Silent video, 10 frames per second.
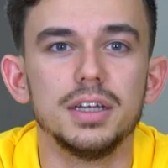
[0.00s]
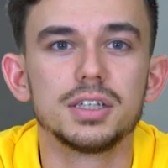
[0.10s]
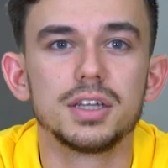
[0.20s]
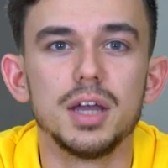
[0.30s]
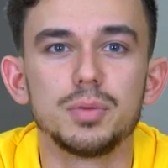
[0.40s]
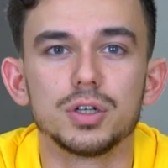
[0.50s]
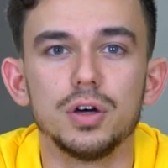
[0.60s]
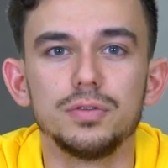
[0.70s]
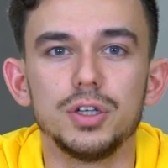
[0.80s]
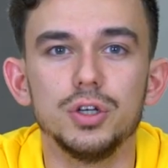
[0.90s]
This type is
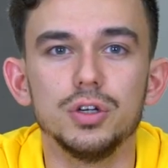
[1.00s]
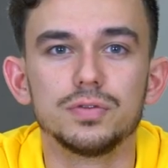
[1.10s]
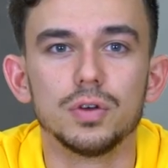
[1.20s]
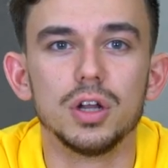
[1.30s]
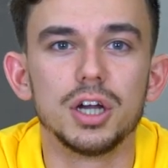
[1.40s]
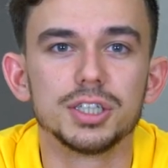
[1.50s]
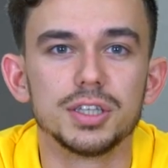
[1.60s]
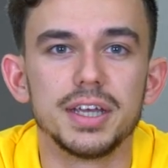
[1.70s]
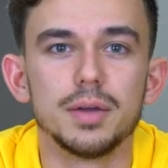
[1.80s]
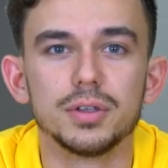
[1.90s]
often used for large
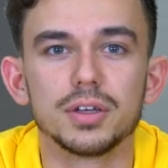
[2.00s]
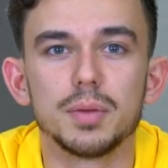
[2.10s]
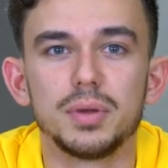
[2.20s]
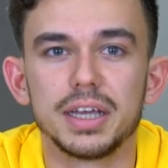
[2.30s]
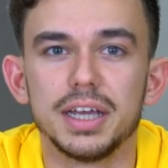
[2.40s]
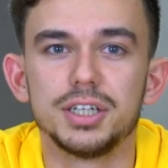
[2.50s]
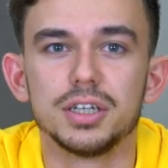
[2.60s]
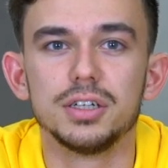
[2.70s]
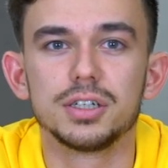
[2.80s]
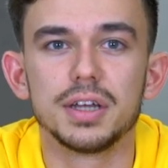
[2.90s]
diameter
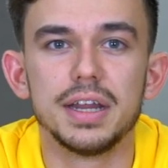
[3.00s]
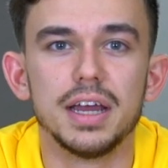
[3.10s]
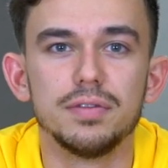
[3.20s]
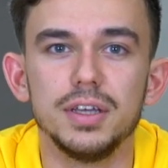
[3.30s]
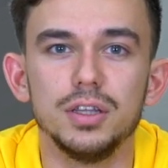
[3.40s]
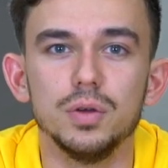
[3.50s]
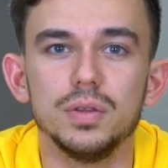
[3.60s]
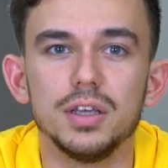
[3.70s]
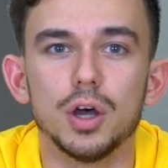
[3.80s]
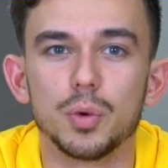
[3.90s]
applications and
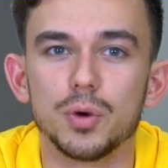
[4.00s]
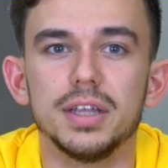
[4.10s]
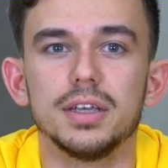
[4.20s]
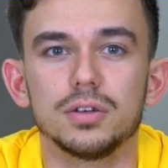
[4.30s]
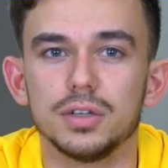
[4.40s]
heavy-duty operating